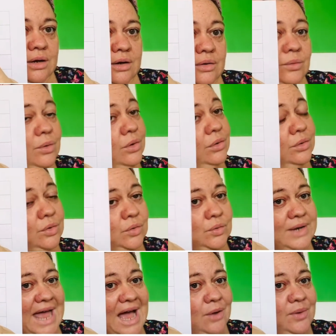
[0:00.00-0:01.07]
Oh,
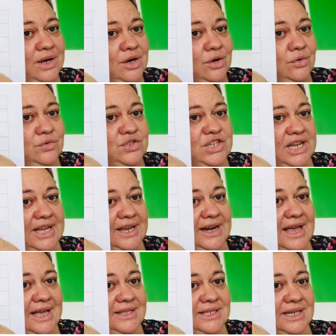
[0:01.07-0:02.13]
now we know G and
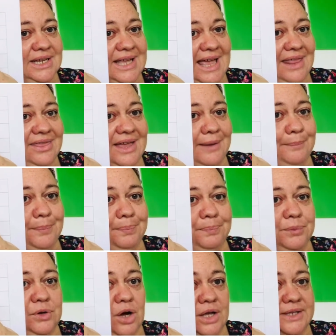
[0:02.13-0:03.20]
R together,
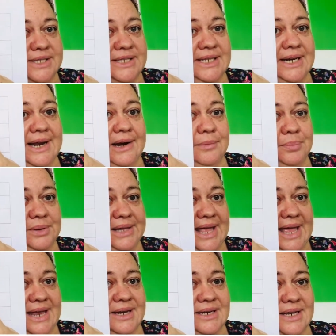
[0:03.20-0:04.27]
consonant
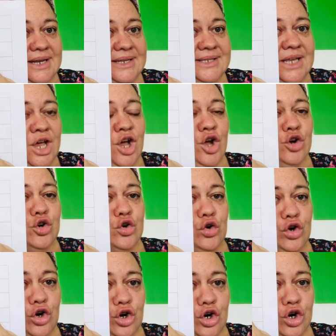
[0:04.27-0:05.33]
blend is
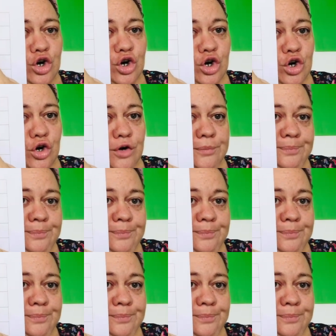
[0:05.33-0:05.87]
grr.